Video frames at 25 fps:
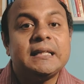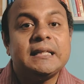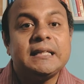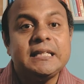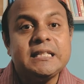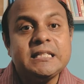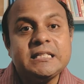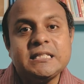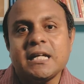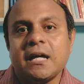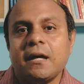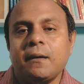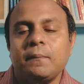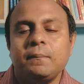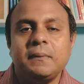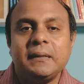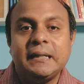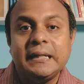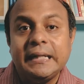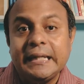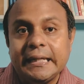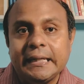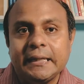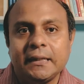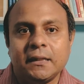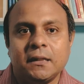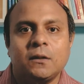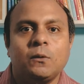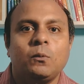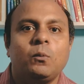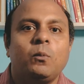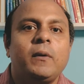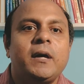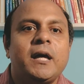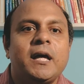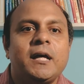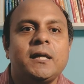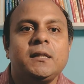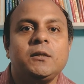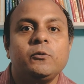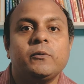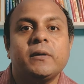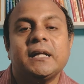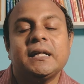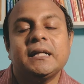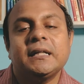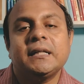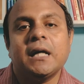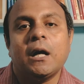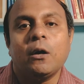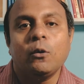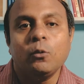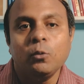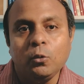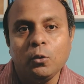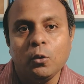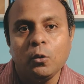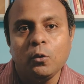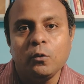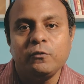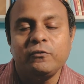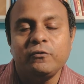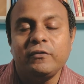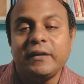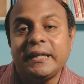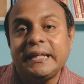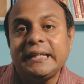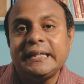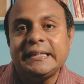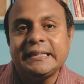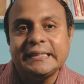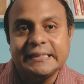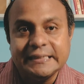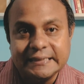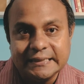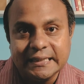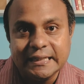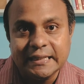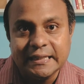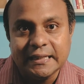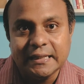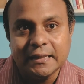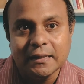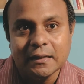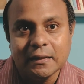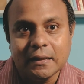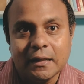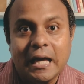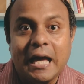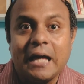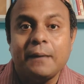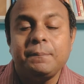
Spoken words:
the GitHub link where you can download very easily,